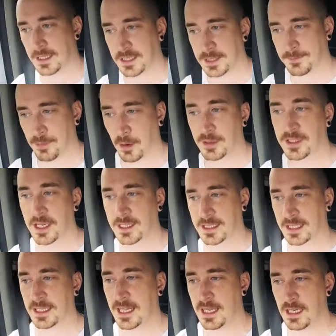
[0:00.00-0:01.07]
And just projects,
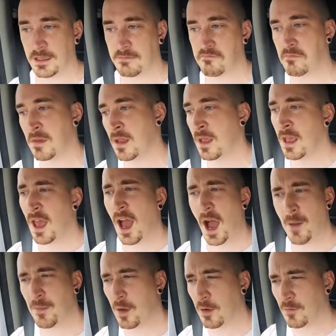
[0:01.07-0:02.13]
and then
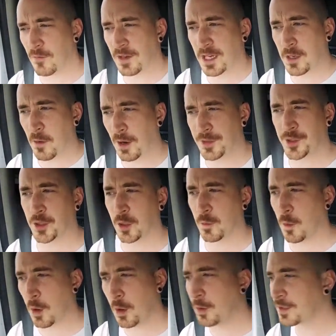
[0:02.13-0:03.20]
I'm not really quite sure
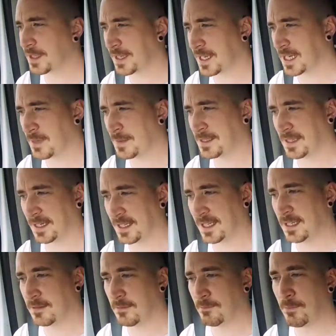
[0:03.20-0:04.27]
what order they're going to be done
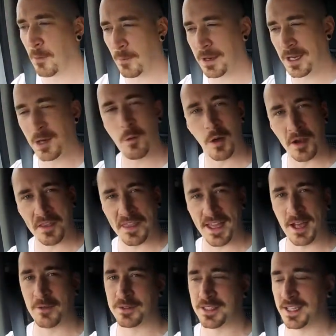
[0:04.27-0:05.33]
in, but we're going to work that
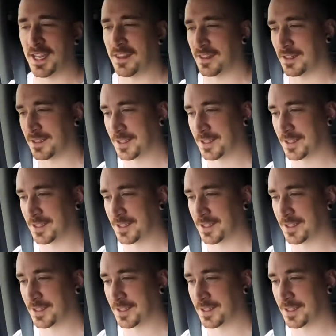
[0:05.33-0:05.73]
out together.